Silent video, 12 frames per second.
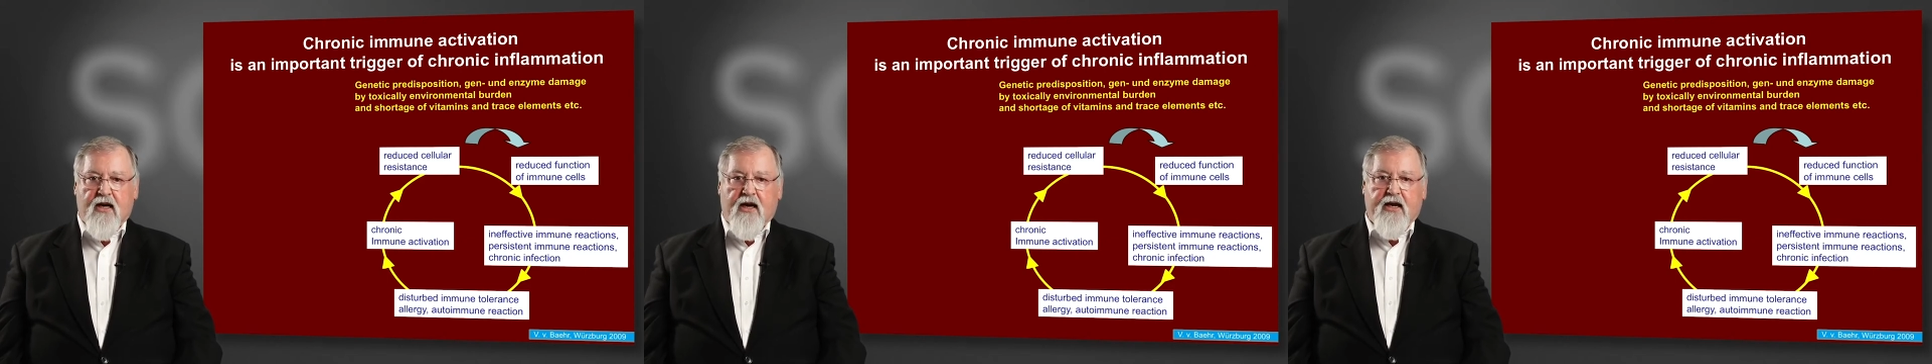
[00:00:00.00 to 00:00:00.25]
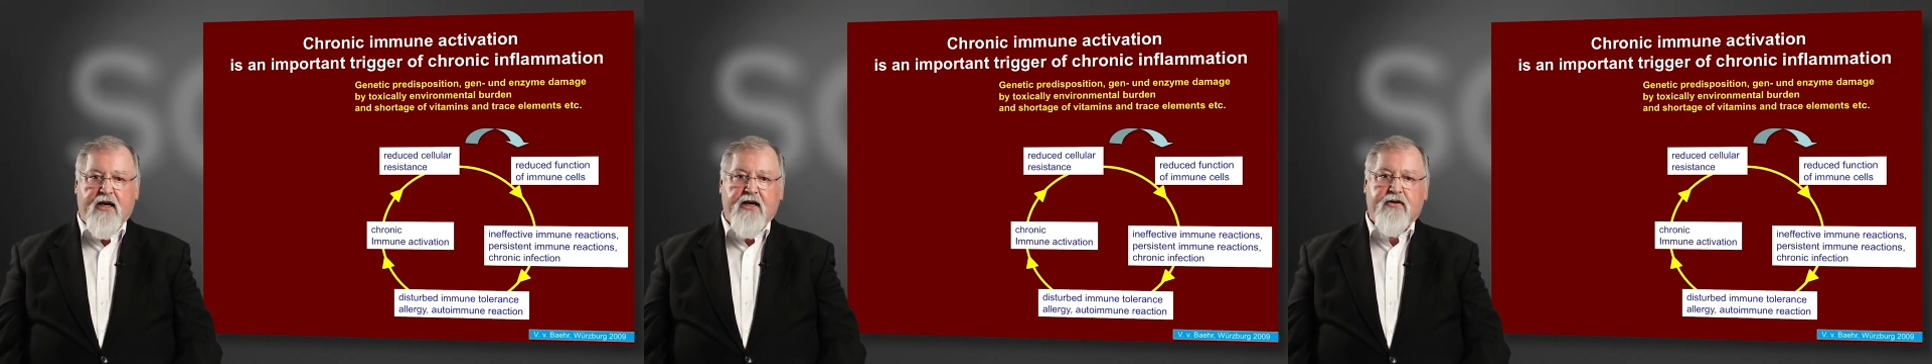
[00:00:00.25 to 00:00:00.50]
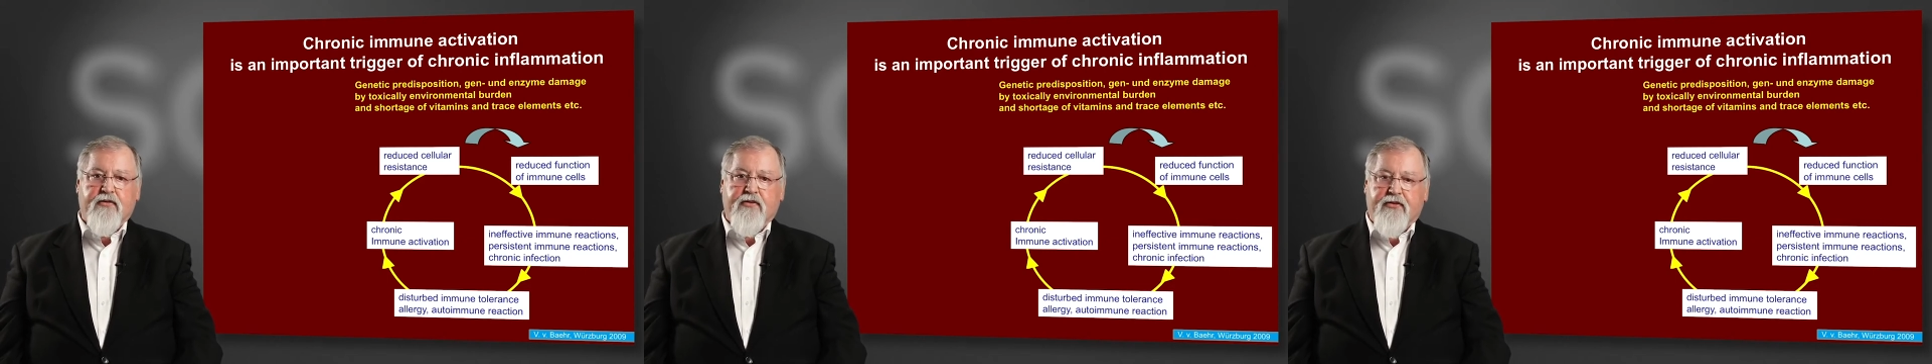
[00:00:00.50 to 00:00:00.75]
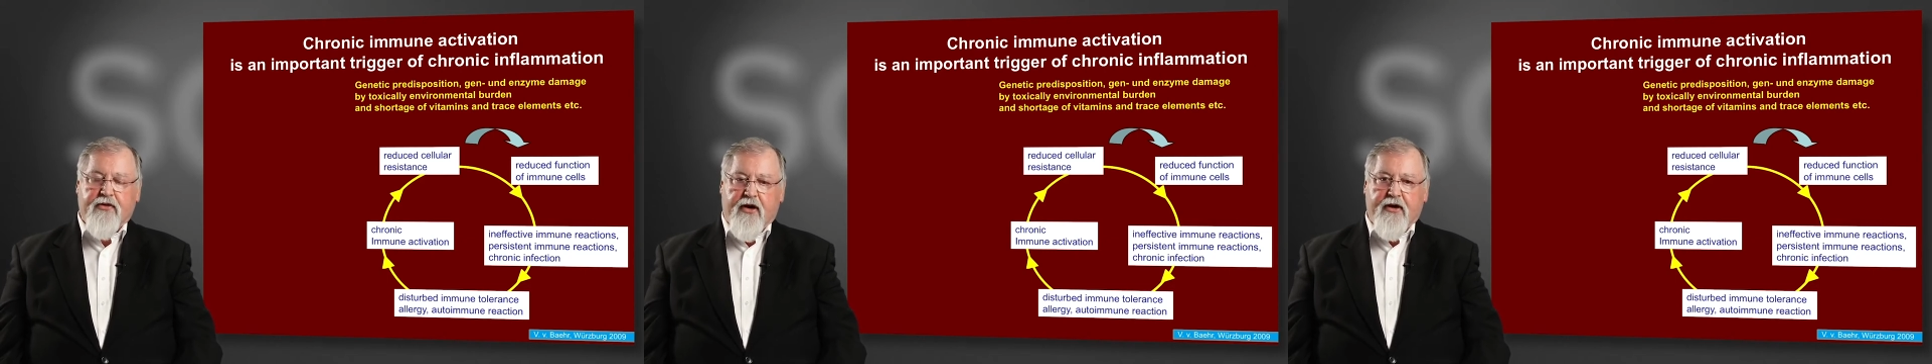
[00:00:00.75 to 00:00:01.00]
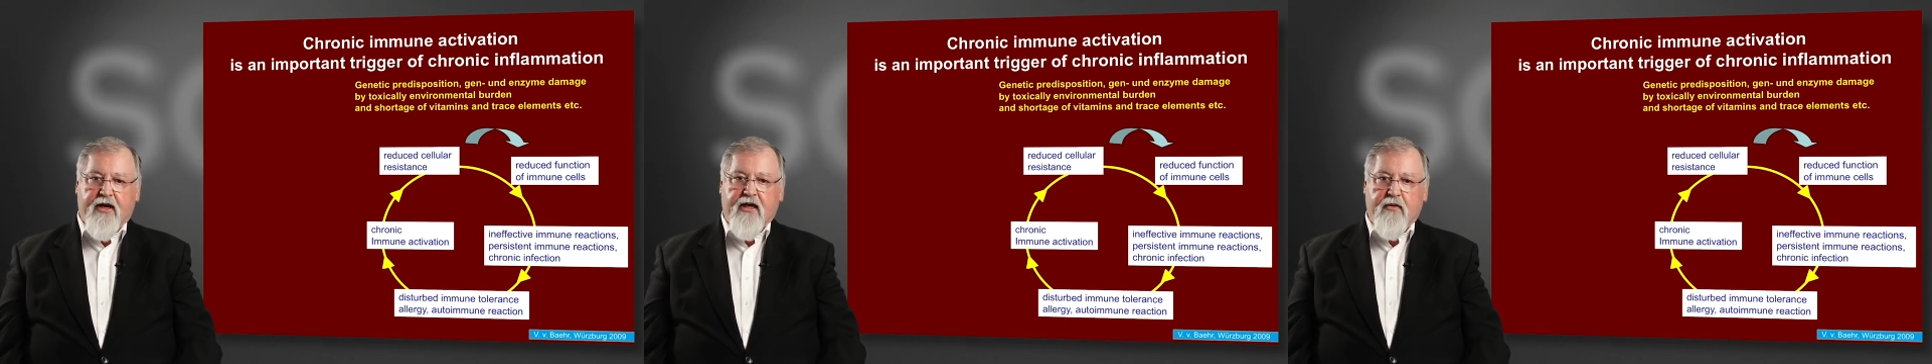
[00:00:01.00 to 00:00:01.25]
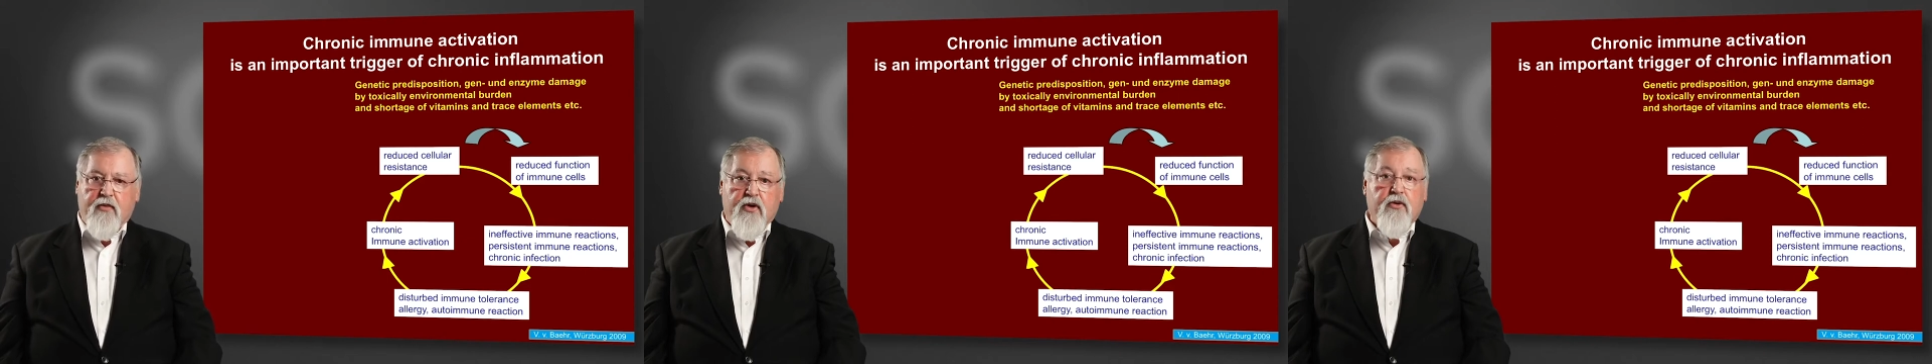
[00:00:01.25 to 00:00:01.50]
leading to chronic
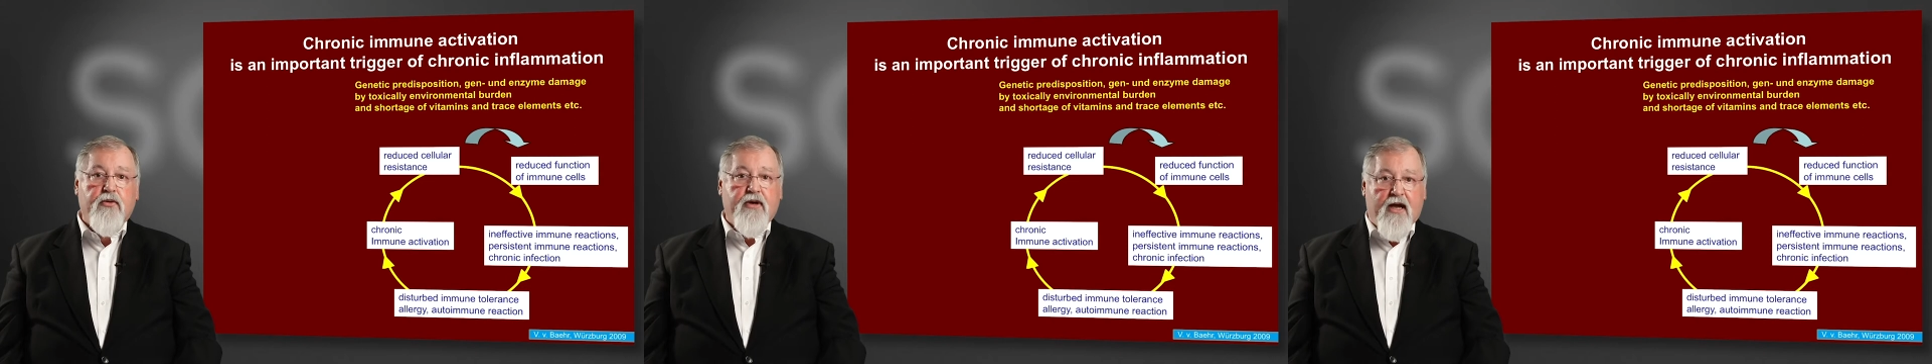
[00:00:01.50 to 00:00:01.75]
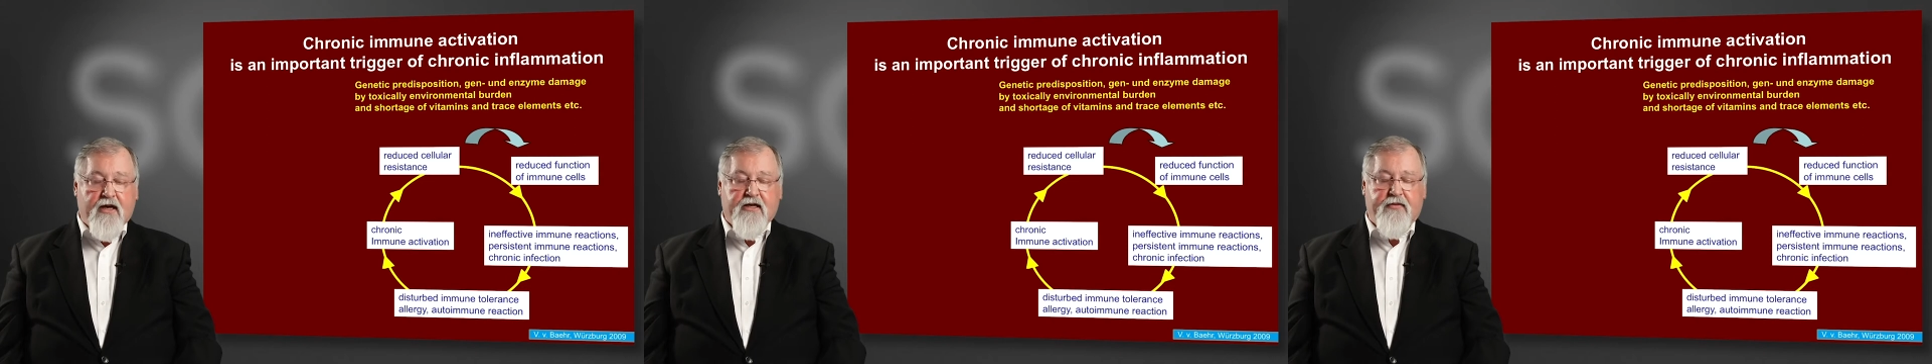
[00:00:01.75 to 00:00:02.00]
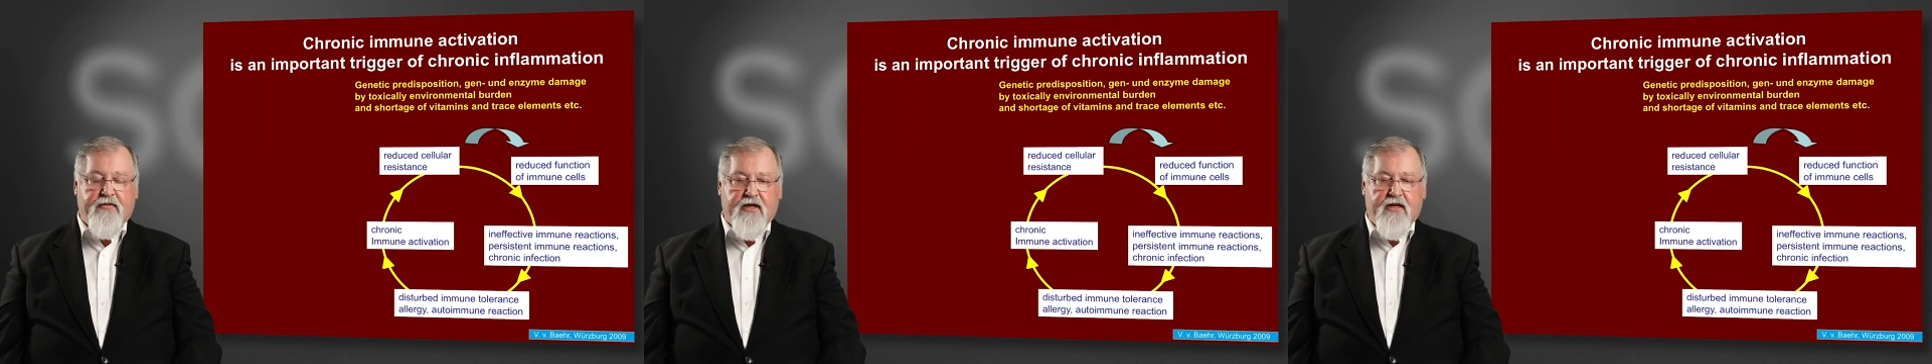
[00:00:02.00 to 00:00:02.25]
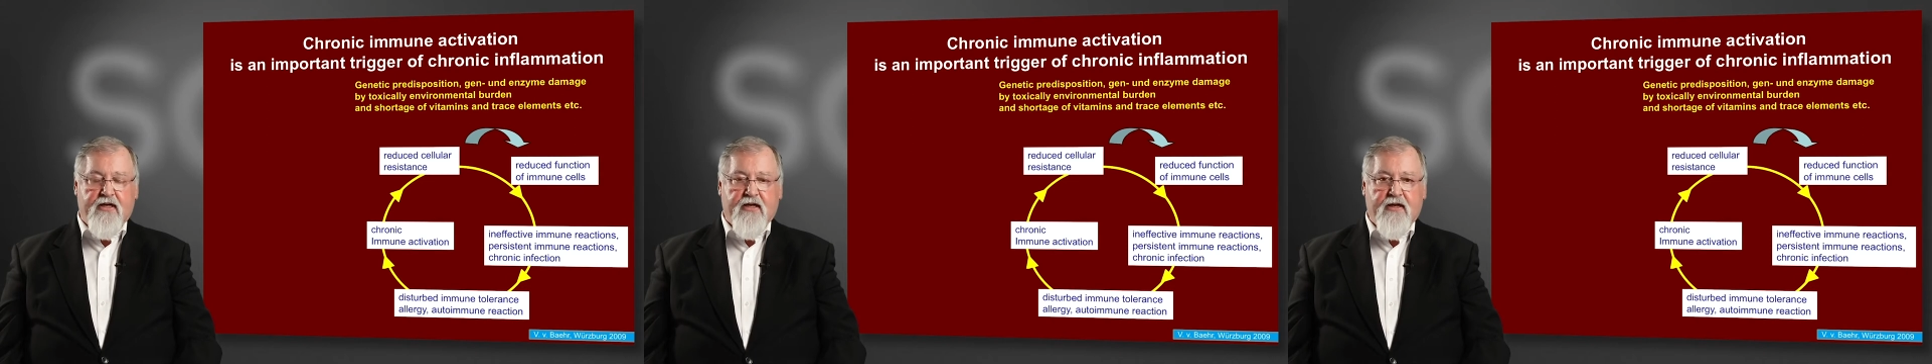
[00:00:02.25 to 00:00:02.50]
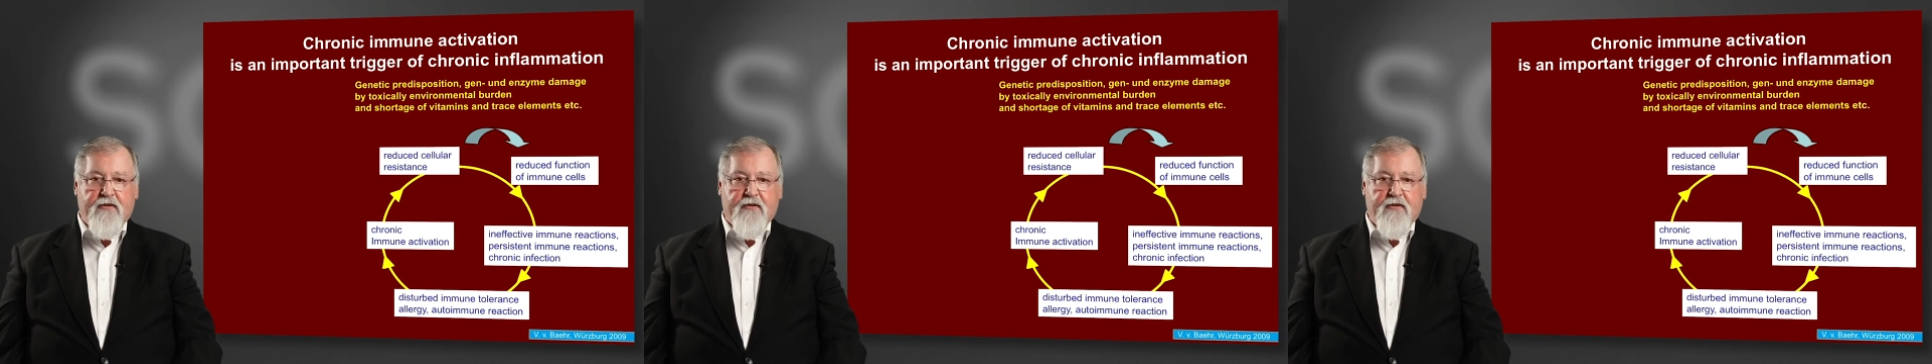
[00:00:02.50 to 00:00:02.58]
immune activity.